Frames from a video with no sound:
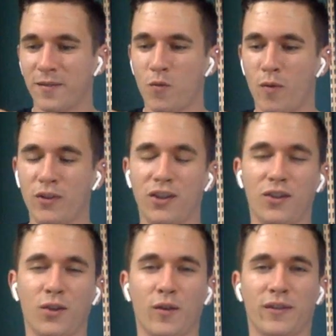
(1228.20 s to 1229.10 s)
What would you
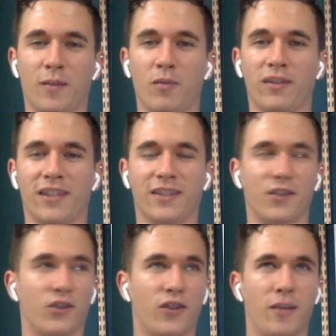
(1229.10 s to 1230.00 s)
do if someone says
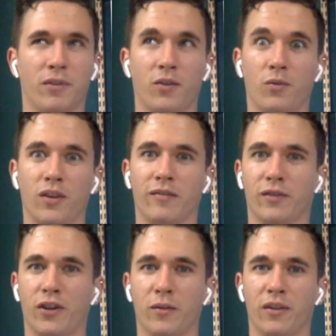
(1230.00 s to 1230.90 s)
they're straight, but they're really
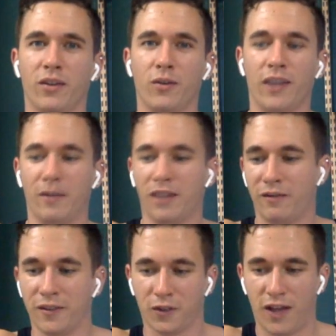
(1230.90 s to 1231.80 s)
flirty with you and have a lot
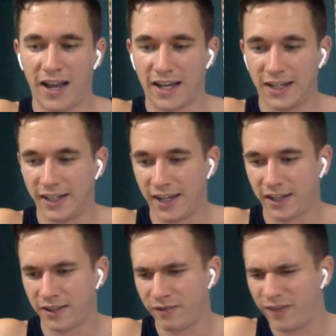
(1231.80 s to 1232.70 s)
of physical eye contact?
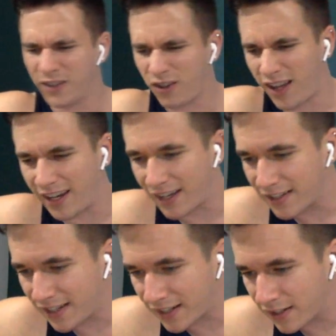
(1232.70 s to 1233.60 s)
Physical eye
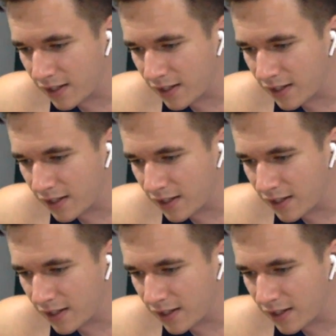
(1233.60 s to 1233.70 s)
contact?